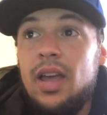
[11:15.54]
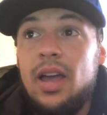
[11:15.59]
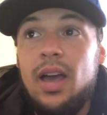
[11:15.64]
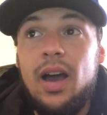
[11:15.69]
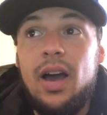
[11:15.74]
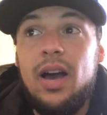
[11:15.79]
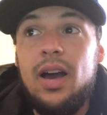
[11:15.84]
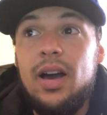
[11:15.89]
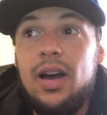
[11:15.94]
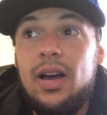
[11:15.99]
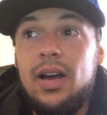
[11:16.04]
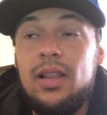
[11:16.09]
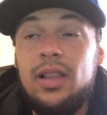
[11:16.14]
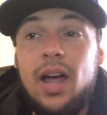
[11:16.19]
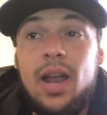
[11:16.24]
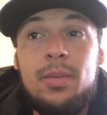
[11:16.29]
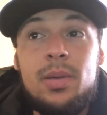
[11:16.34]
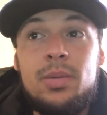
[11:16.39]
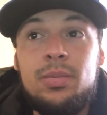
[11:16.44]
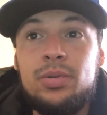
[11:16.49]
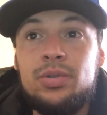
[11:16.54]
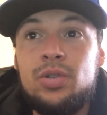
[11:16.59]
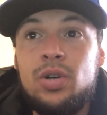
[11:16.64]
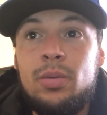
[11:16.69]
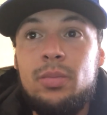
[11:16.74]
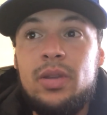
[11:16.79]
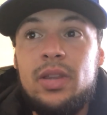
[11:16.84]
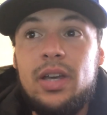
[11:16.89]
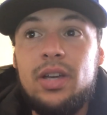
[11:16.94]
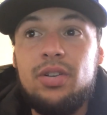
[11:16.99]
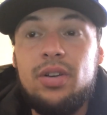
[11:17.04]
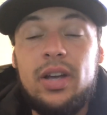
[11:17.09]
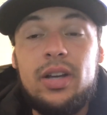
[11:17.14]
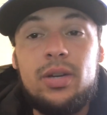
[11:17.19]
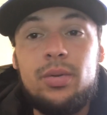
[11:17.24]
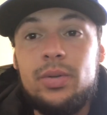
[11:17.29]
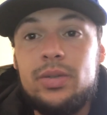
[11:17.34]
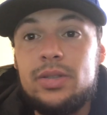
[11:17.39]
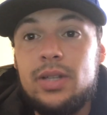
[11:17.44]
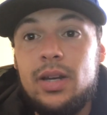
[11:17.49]
A lot of people told me that Gregor
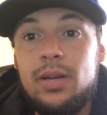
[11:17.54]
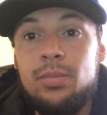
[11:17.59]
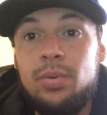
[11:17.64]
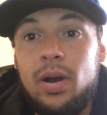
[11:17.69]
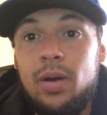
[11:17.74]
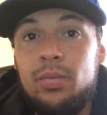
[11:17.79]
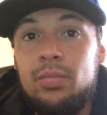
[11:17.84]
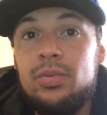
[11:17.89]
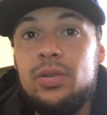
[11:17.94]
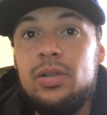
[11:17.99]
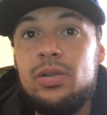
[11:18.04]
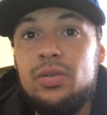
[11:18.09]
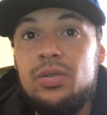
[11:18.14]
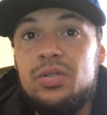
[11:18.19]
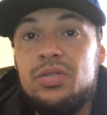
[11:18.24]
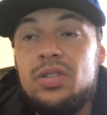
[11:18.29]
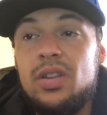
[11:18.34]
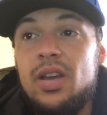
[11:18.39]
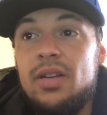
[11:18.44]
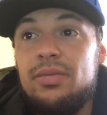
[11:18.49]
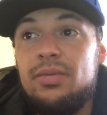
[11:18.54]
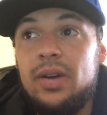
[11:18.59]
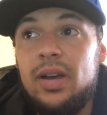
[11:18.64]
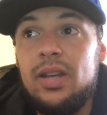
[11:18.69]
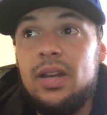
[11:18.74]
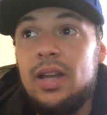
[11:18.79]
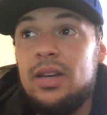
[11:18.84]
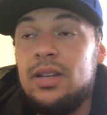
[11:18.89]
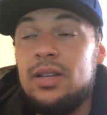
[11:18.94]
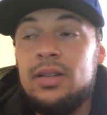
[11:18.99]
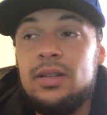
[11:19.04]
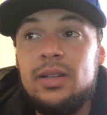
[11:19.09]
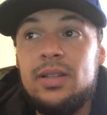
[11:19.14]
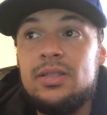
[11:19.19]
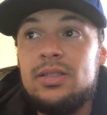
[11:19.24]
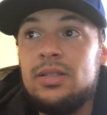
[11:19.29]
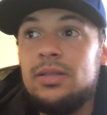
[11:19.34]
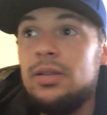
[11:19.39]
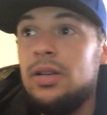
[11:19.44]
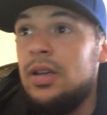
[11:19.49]
was going to probably lose in that fight. I didn't
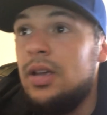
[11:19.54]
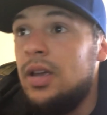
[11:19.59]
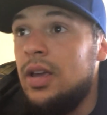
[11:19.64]
listen.